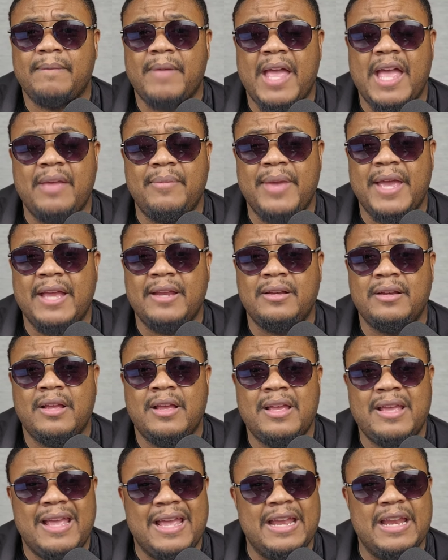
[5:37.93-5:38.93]
amen,
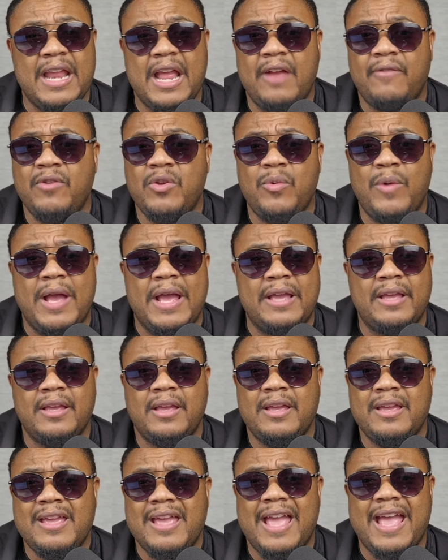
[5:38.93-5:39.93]
in every way.
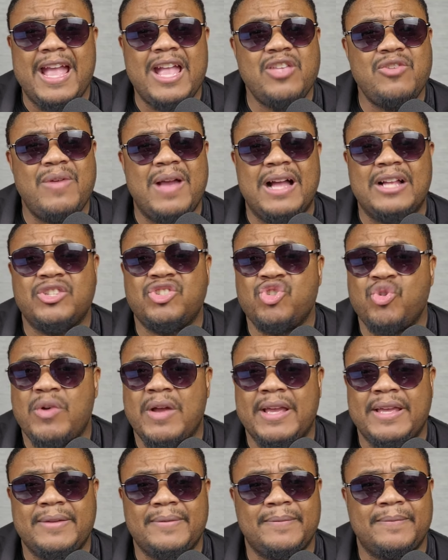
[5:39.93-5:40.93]
And you got joy.